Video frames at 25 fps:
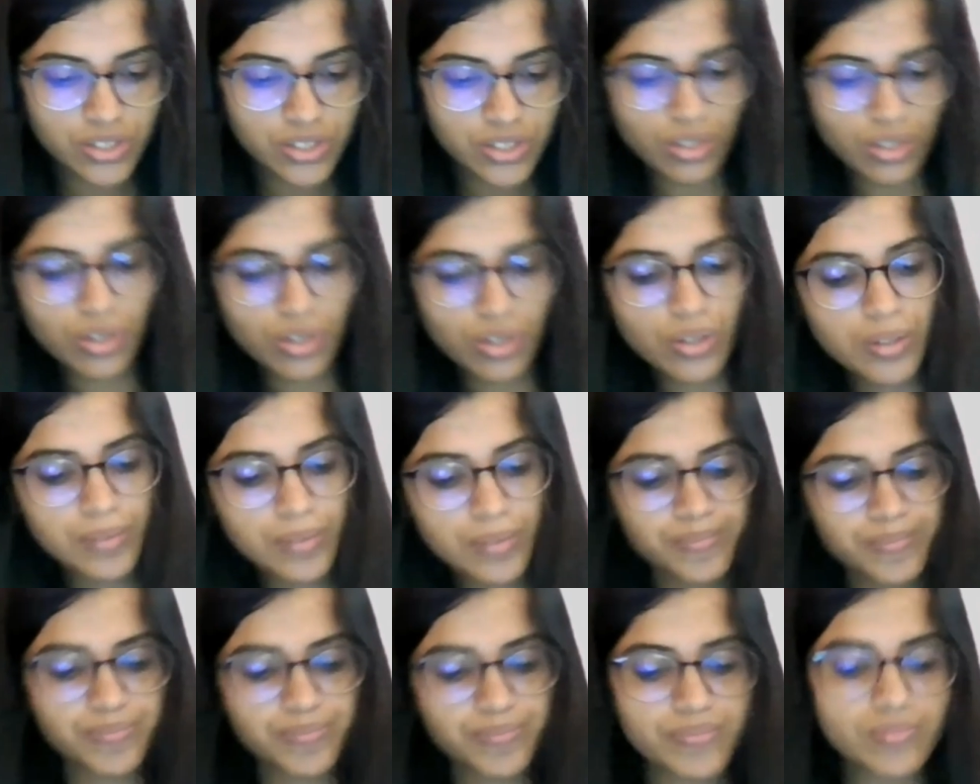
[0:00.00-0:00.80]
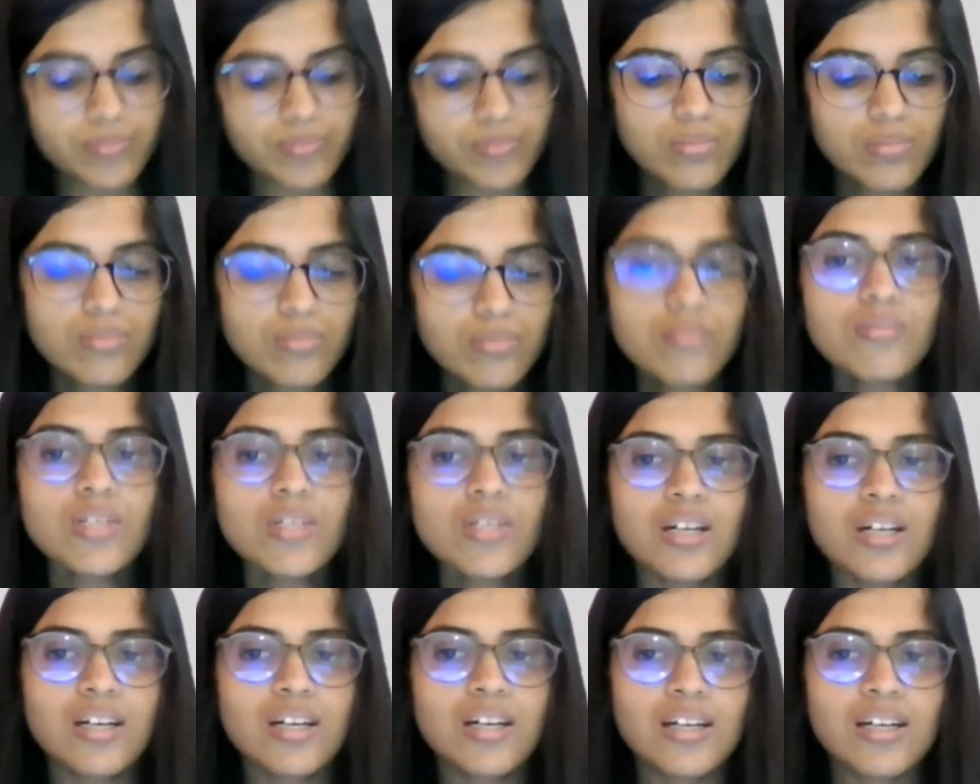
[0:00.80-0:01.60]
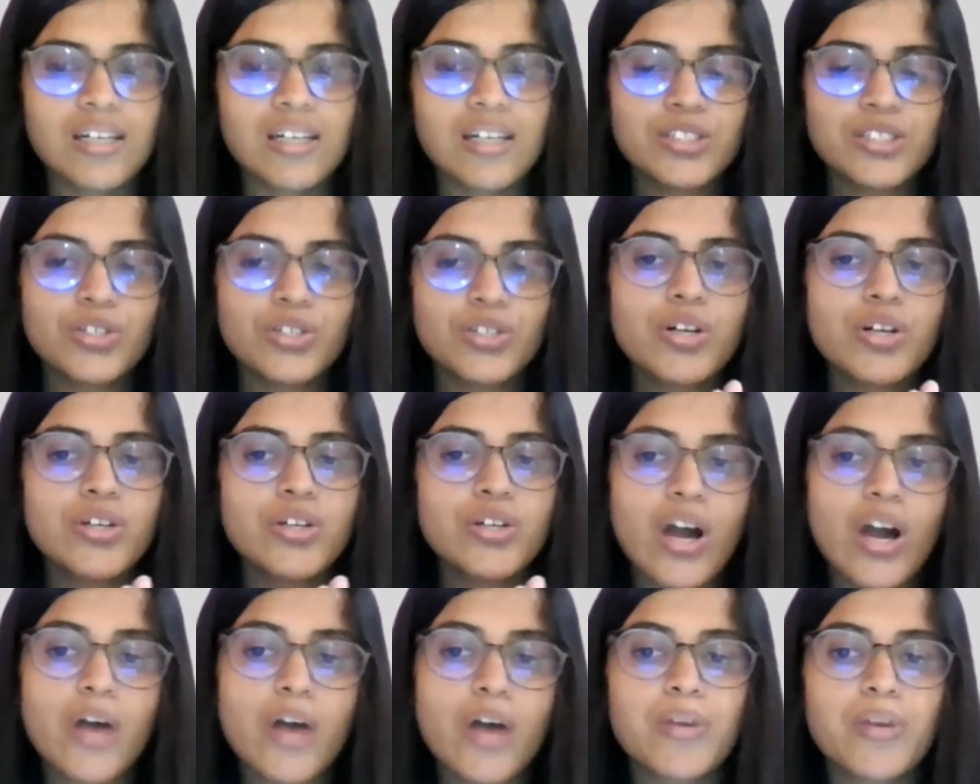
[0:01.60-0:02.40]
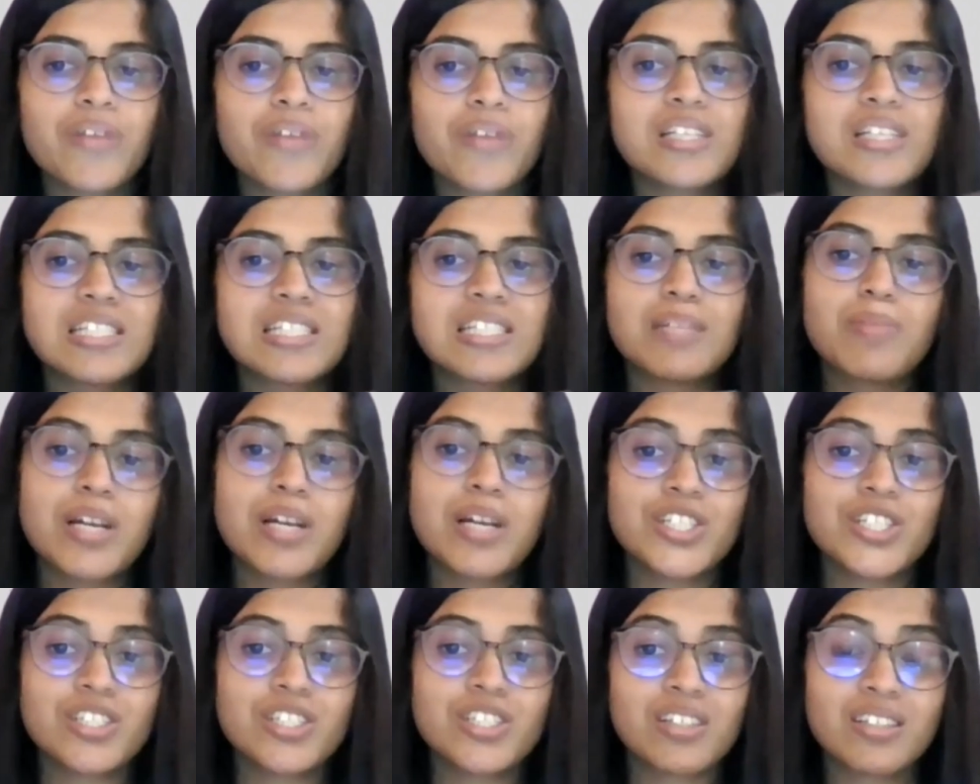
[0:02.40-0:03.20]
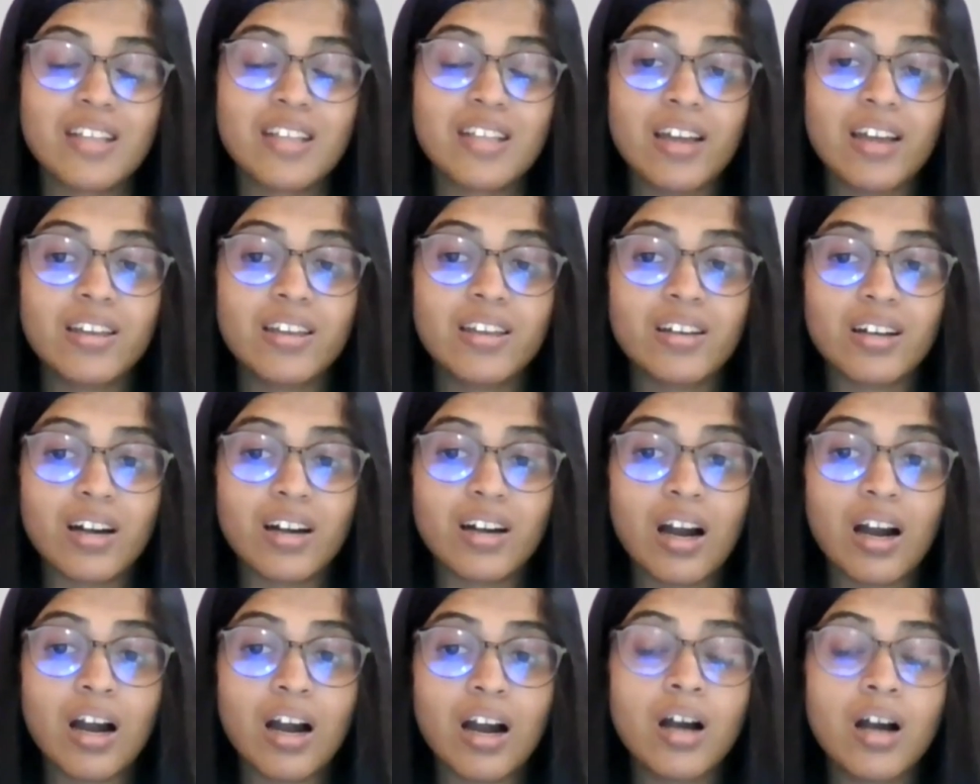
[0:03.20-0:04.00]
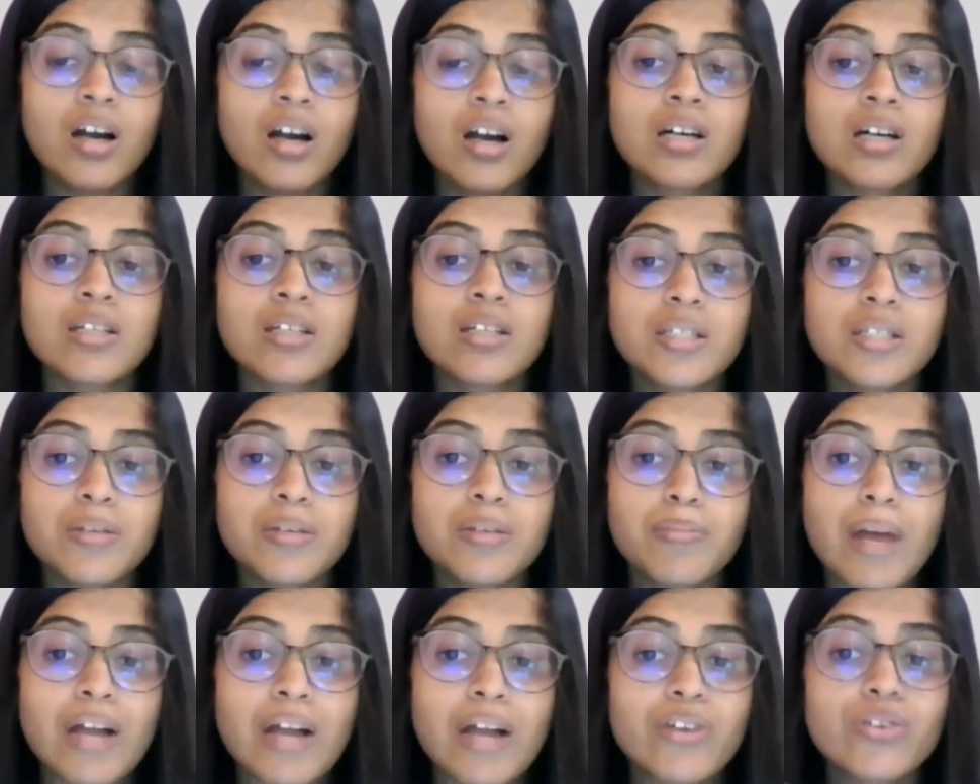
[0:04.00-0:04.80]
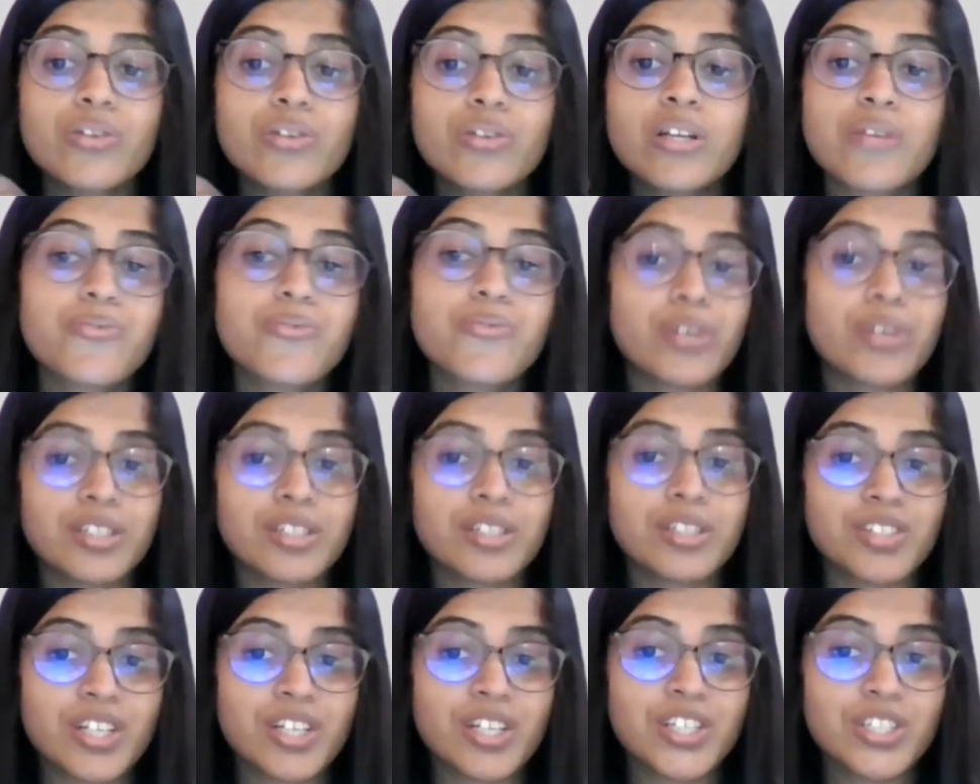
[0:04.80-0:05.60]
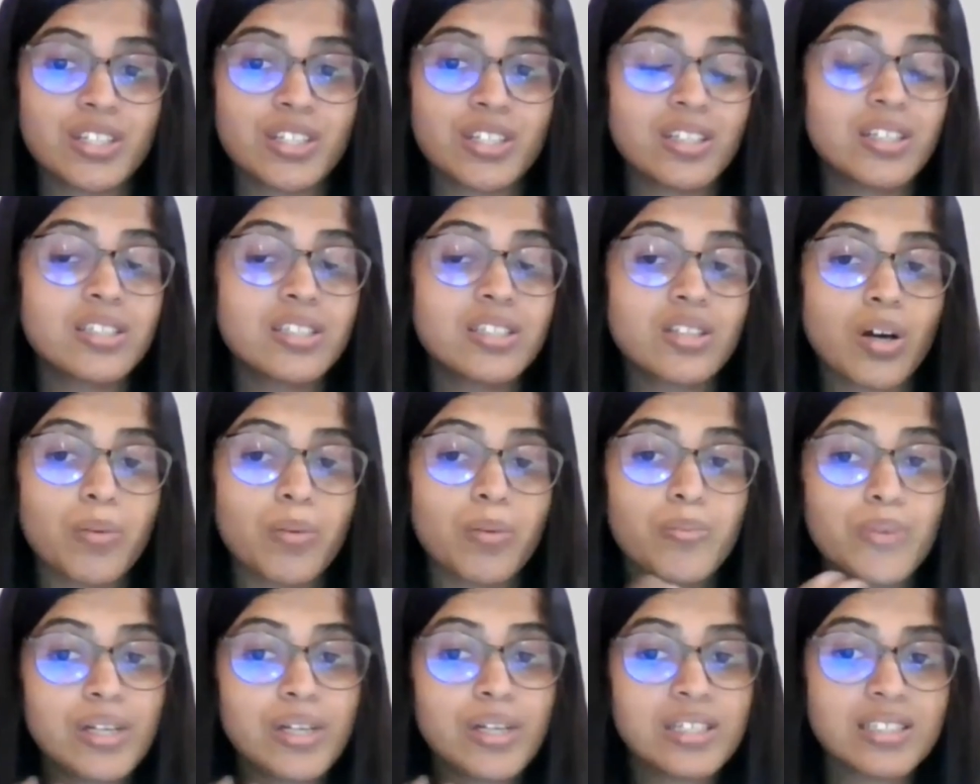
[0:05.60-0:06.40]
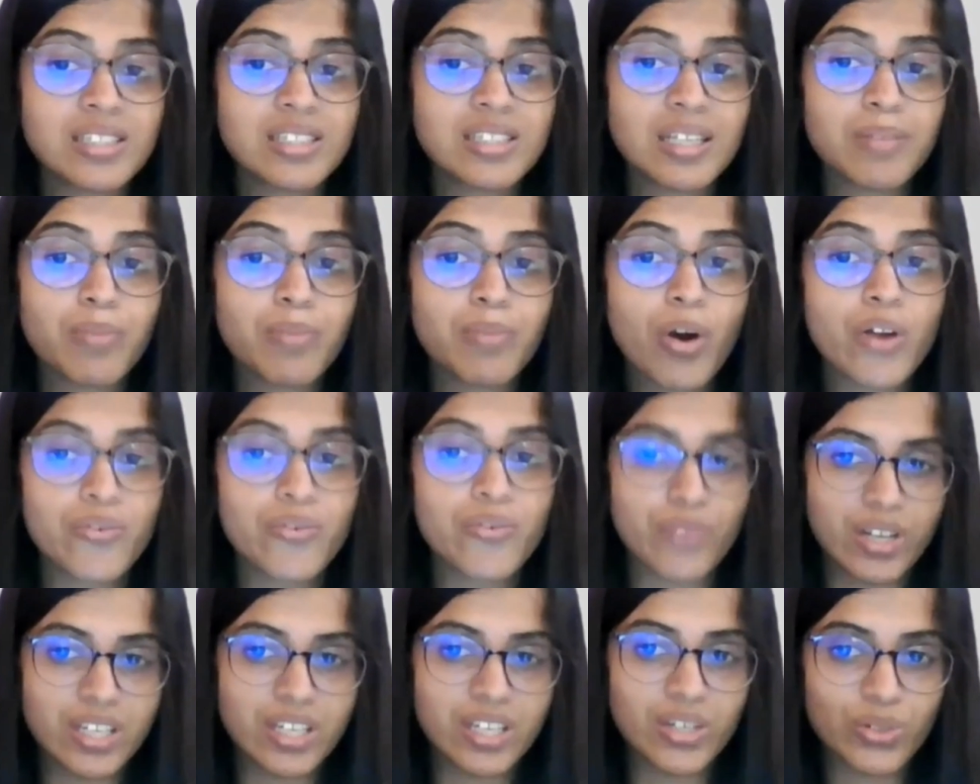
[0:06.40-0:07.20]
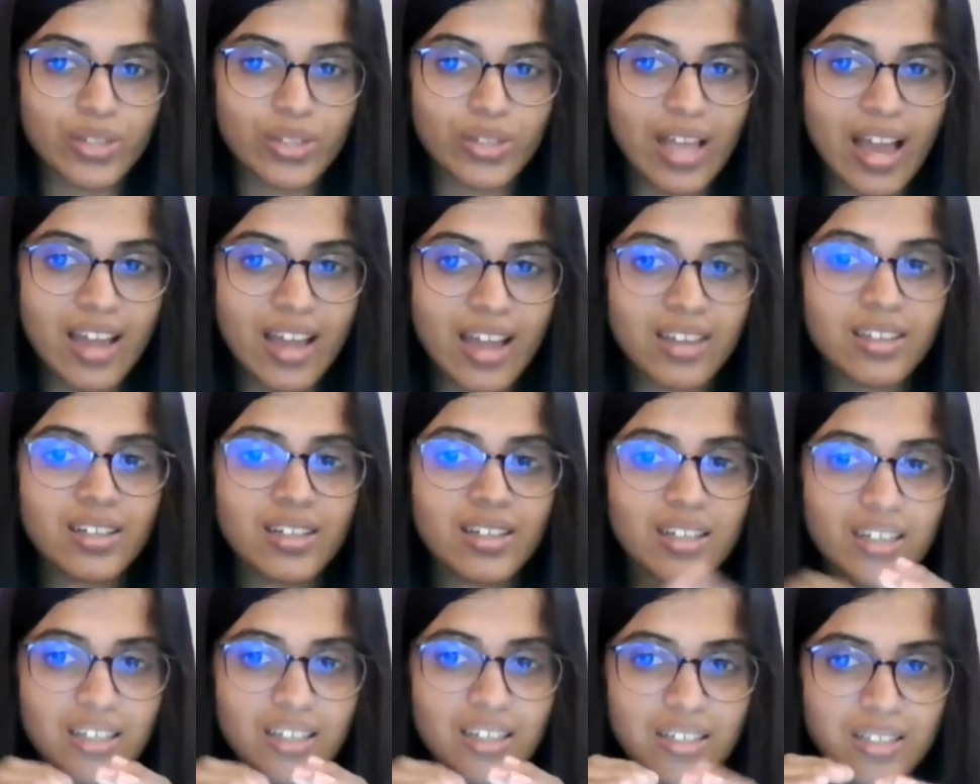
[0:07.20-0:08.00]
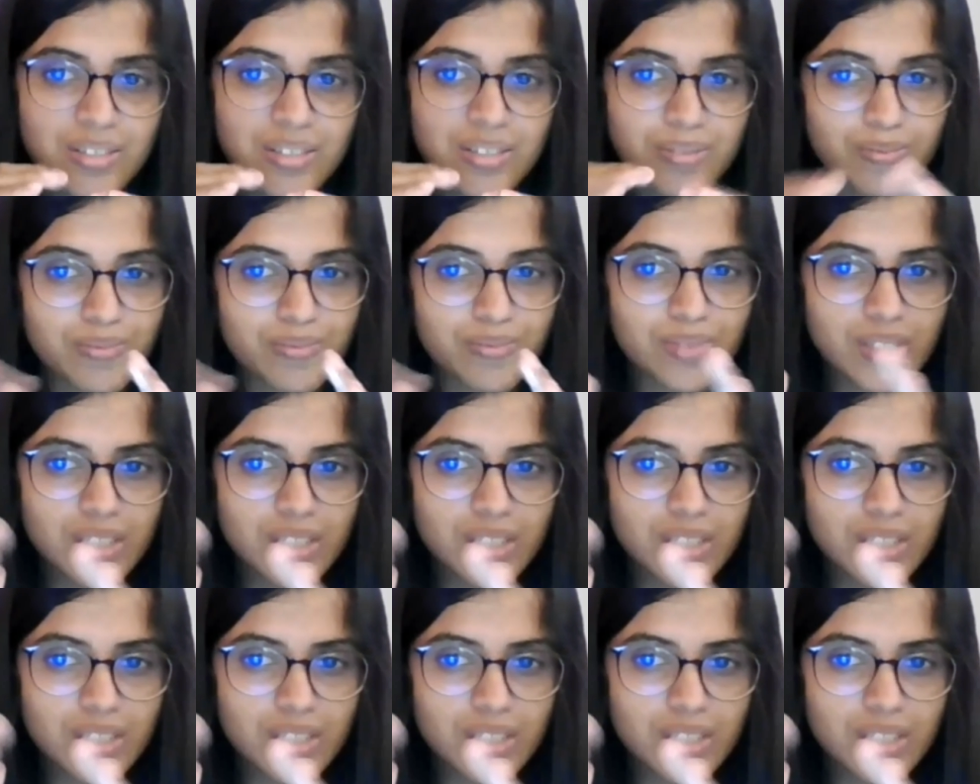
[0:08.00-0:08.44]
So you have previously mentioned that the mangrove reforestation is obviously more effective than